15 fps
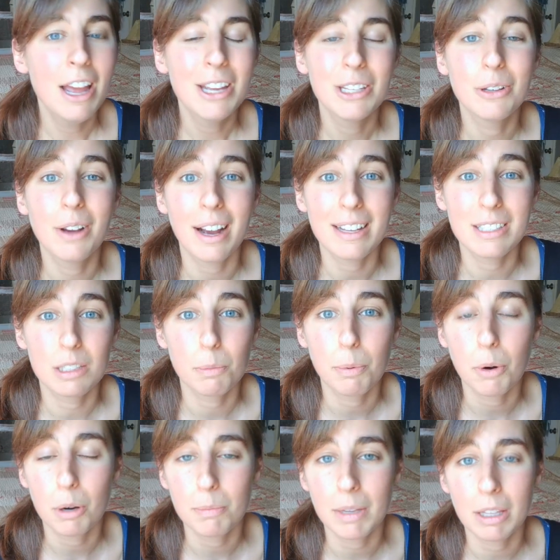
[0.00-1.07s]
You guys
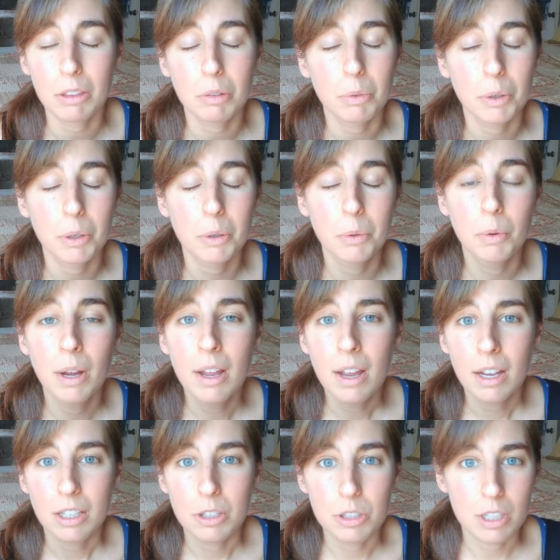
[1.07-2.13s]
support me through
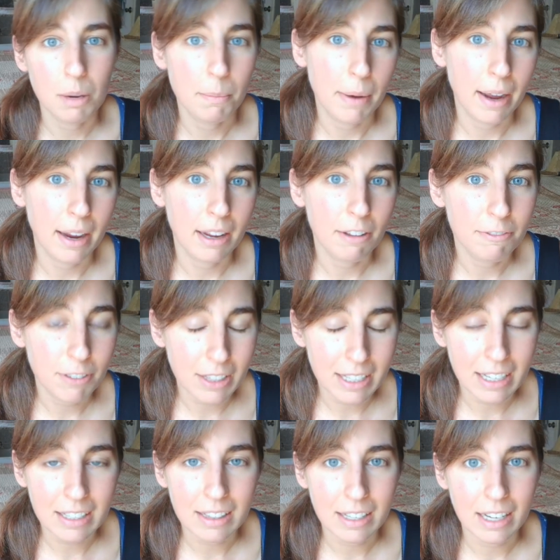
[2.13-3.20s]
using my
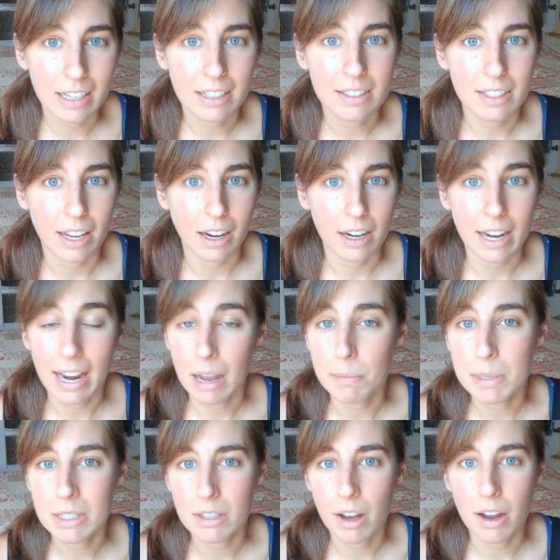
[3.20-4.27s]
affiliate links like on
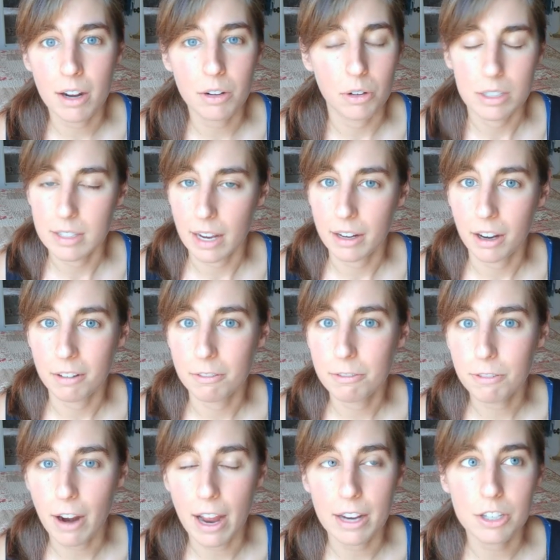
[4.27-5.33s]
Amazon or Zaycon
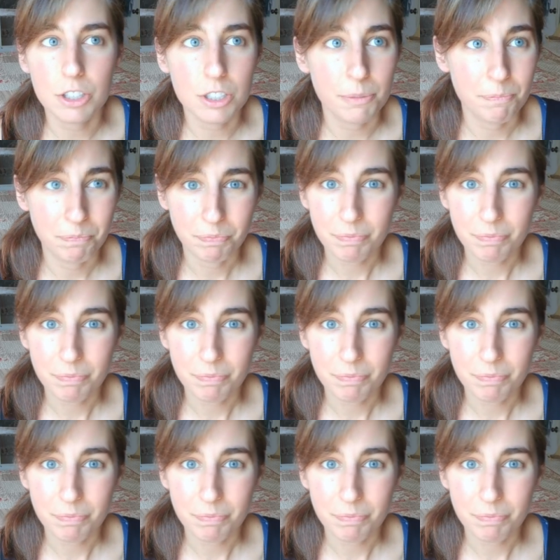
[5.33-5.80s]
Fresh